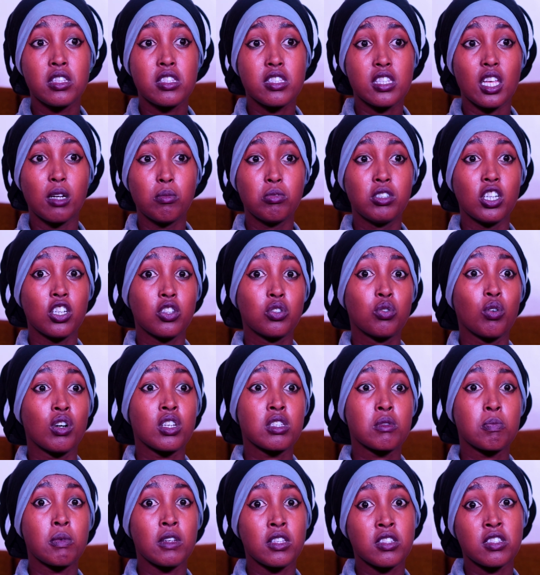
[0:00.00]
subject to a
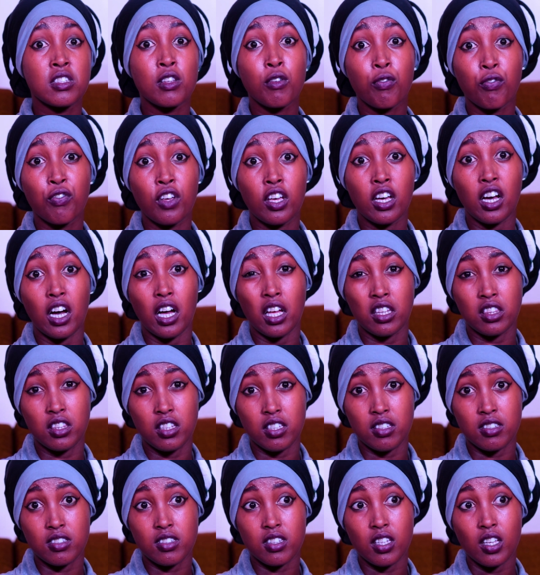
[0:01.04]
specific
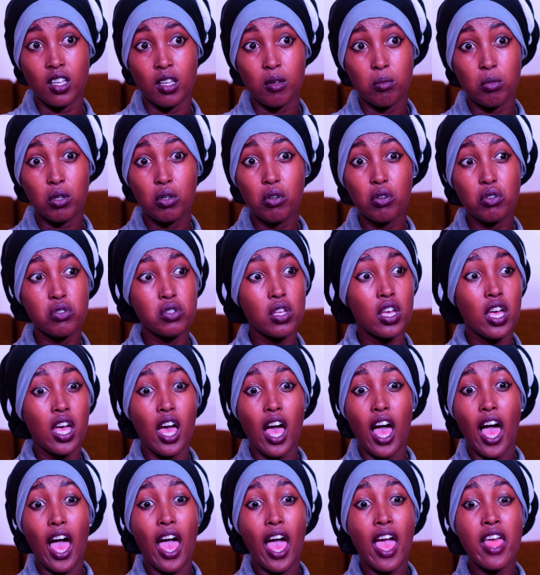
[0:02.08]
artist. Because
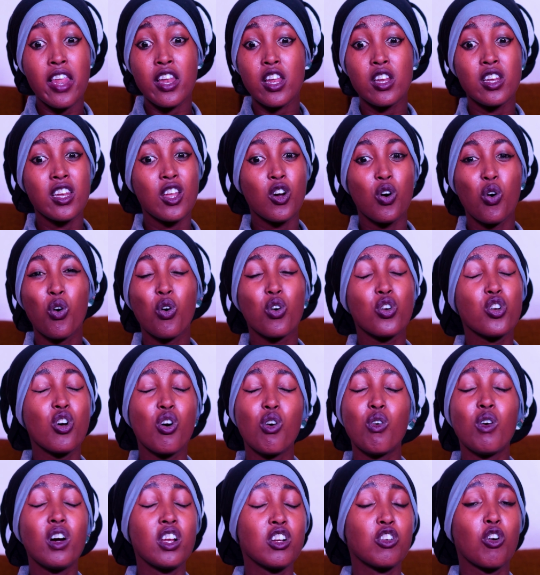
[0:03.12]
And no
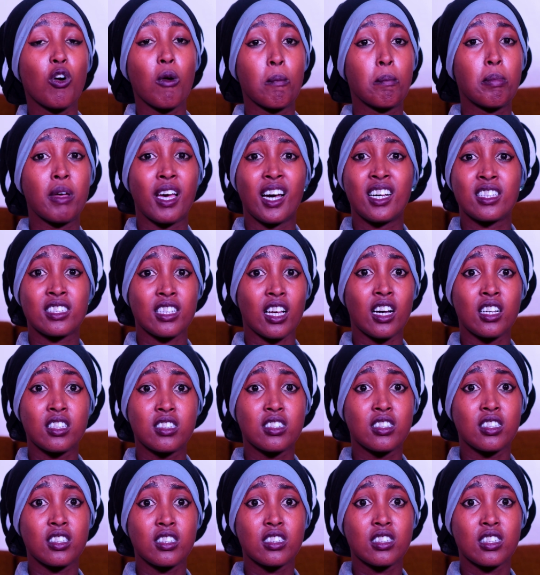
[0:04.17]
one compares
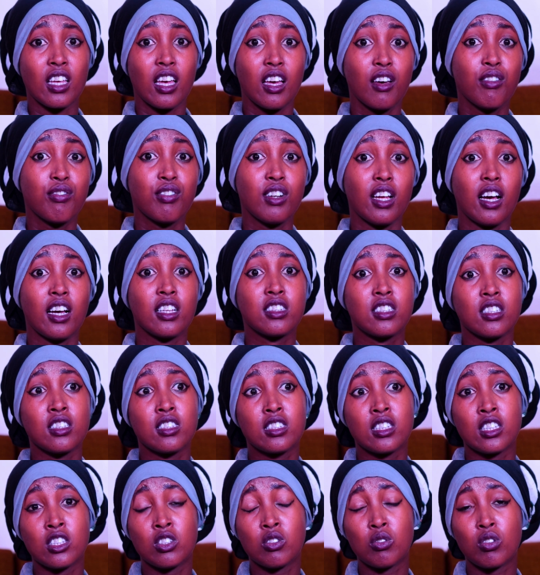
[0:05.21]
artists. Every
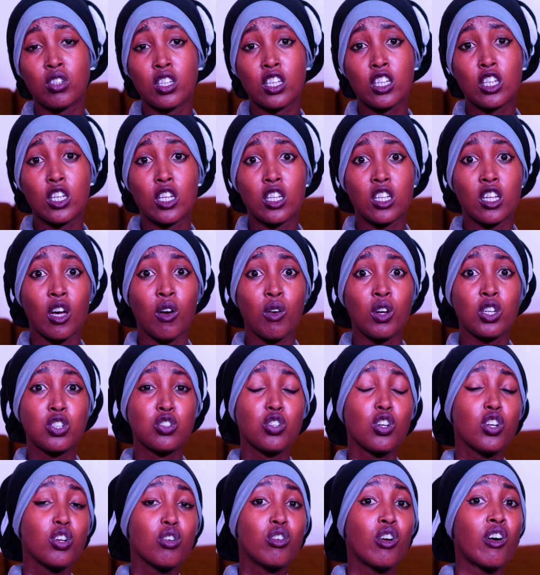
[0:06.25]
artist is unique in their way, so
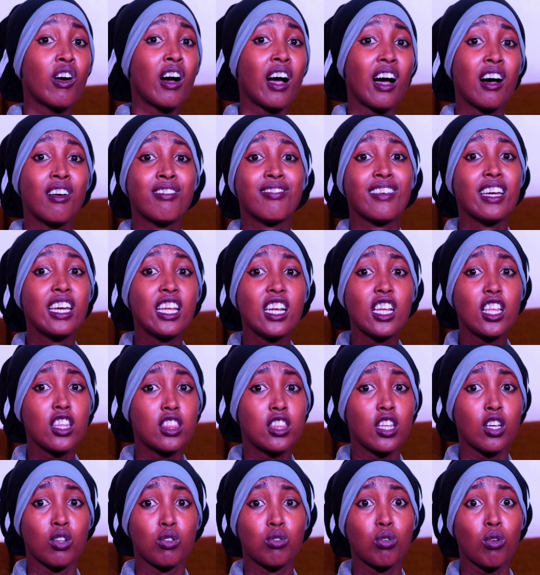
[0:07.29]
you don't have
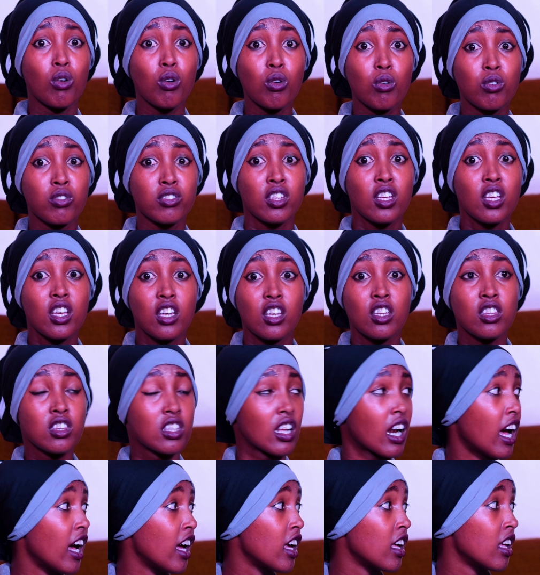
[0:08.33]
anything to lose in
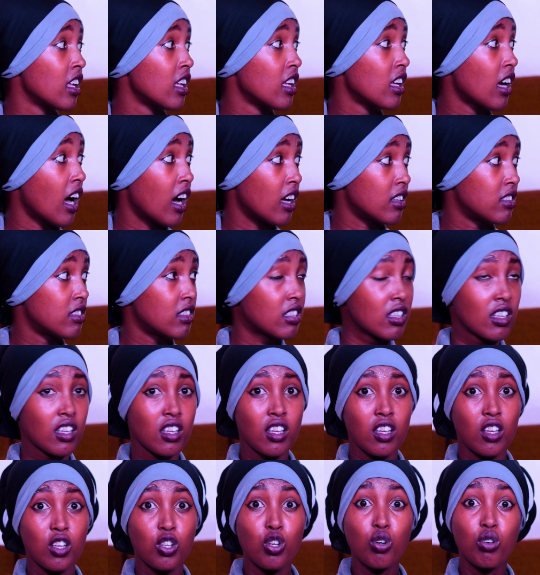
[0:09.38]
trying art.
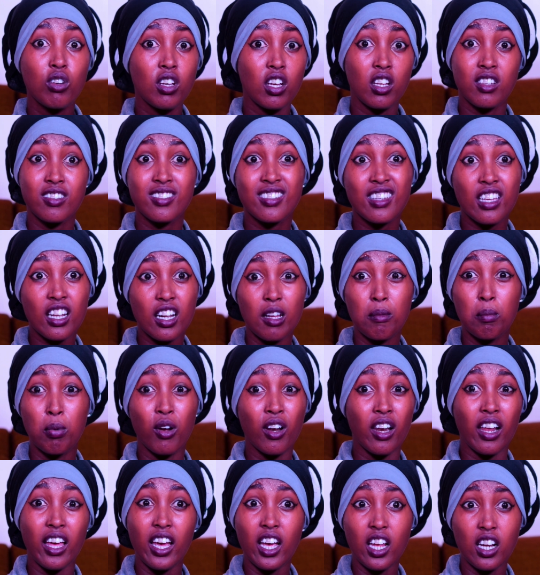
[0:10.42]
You can
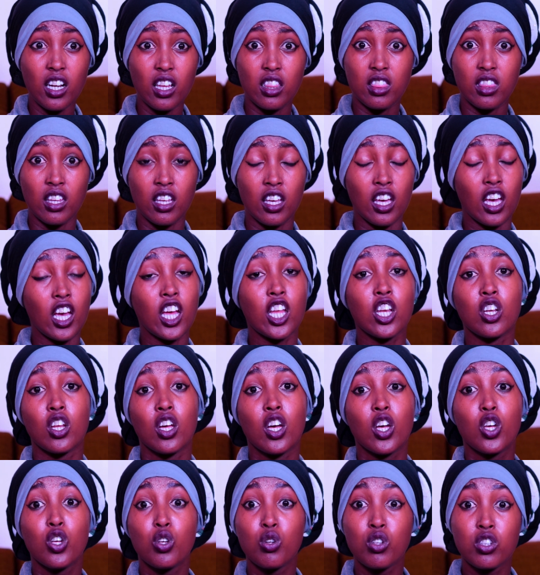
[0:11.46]
scribble anything and
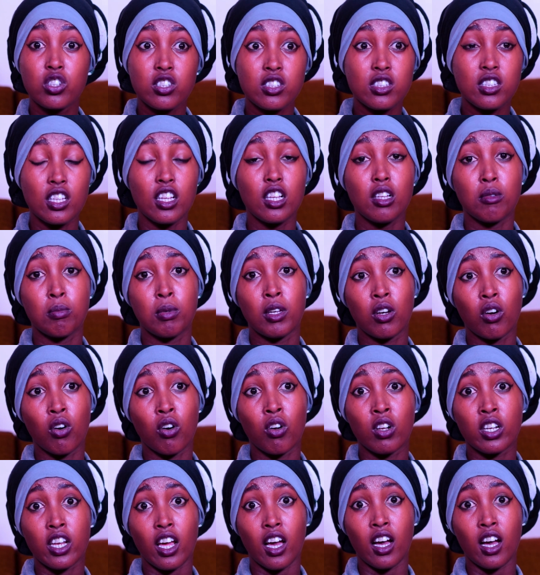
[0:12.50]
you'd still be
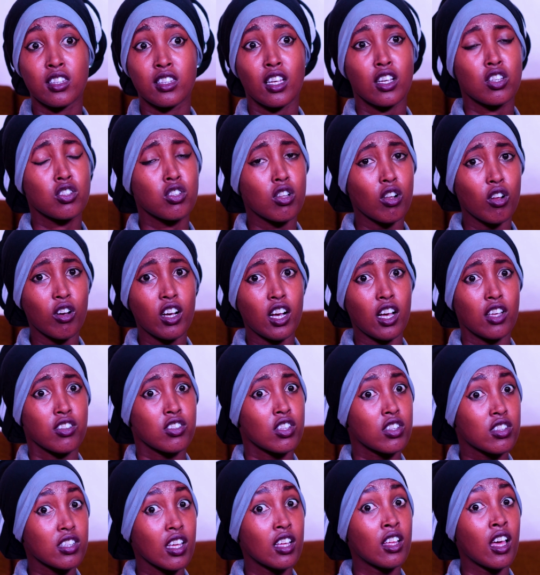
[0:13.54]
called as long as
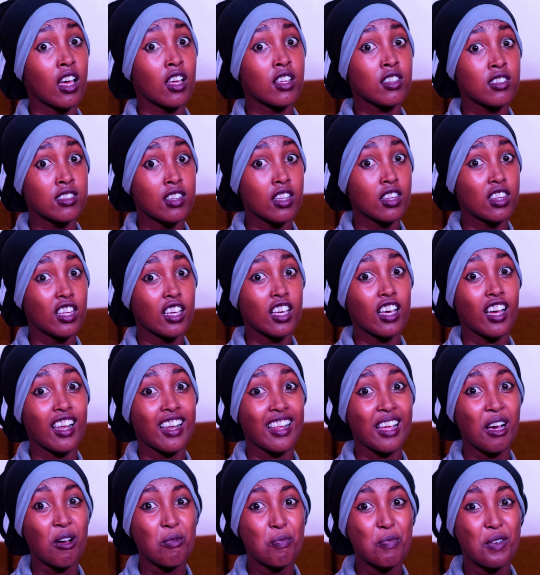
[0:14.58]
it's
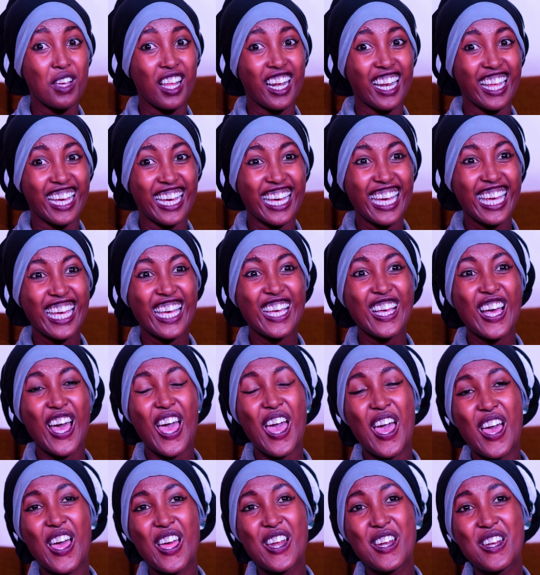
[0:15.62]
aesthetically appealing.
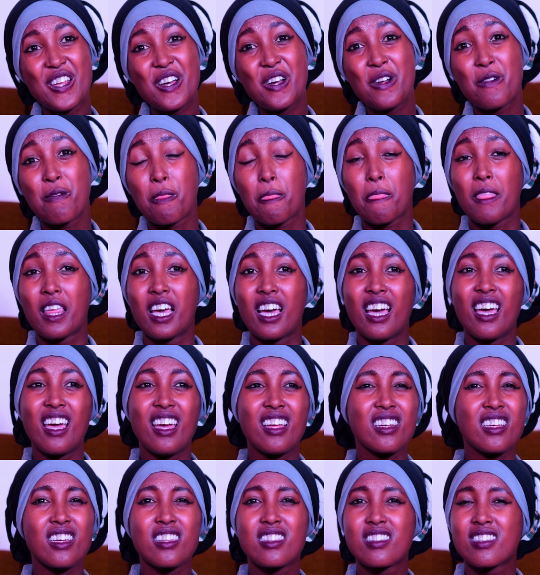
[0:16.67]

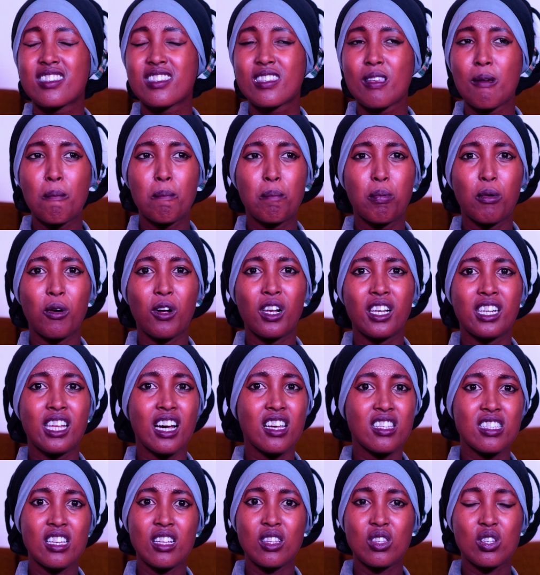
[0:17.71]
And it's simple,
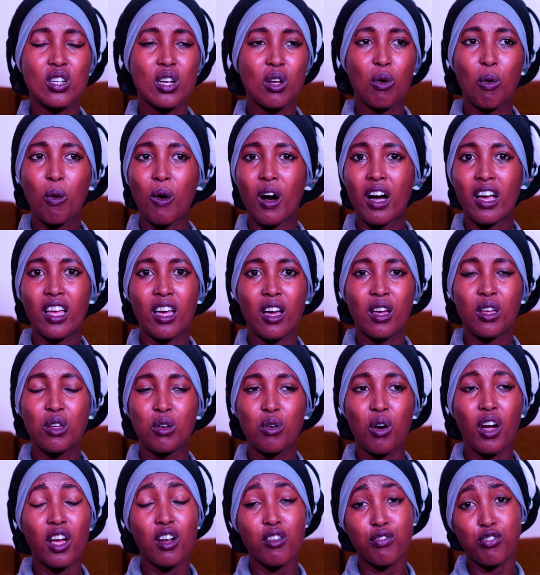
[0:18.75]
doesn't require
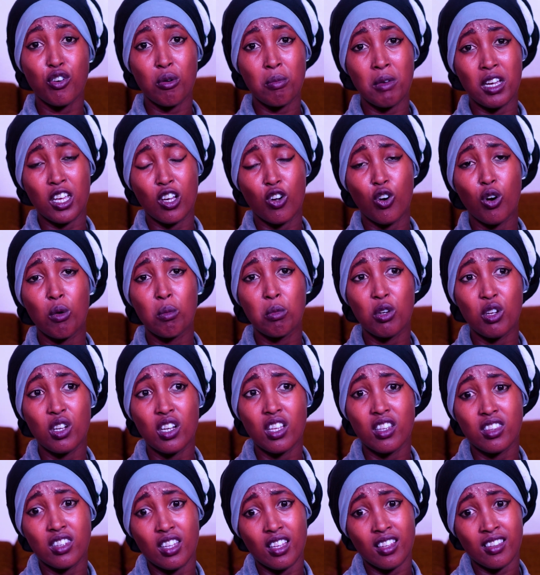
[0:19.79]
you. And for my
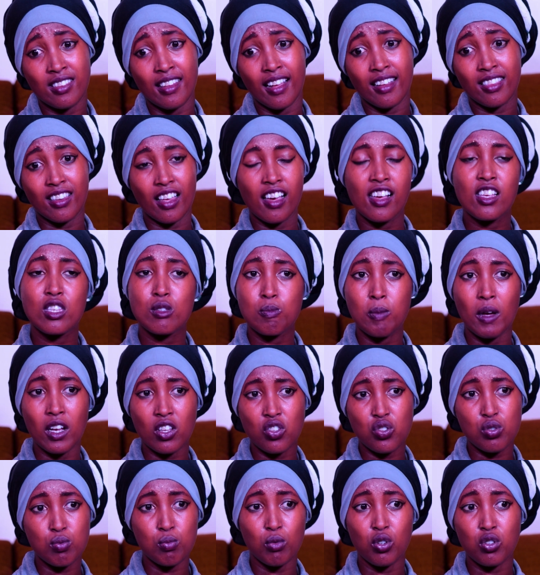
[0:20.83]
communities that
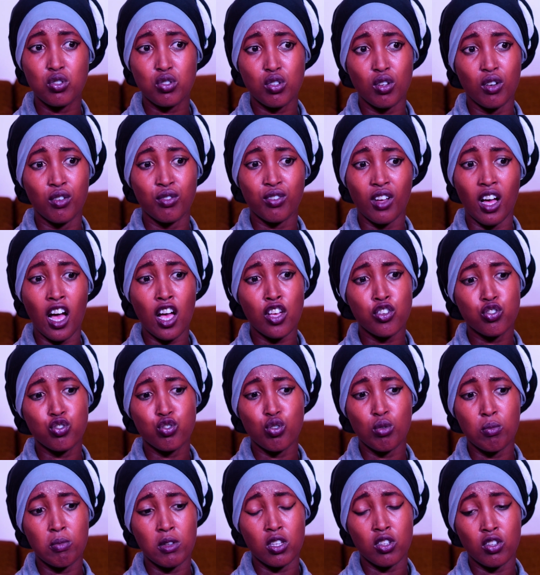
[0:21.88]
expects most of us
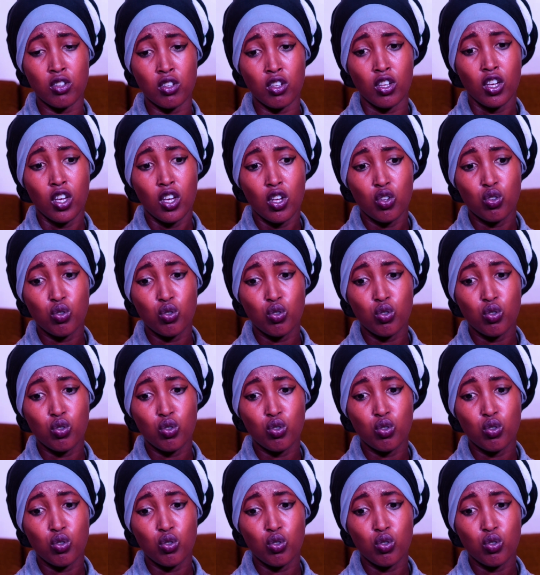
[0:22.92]
to be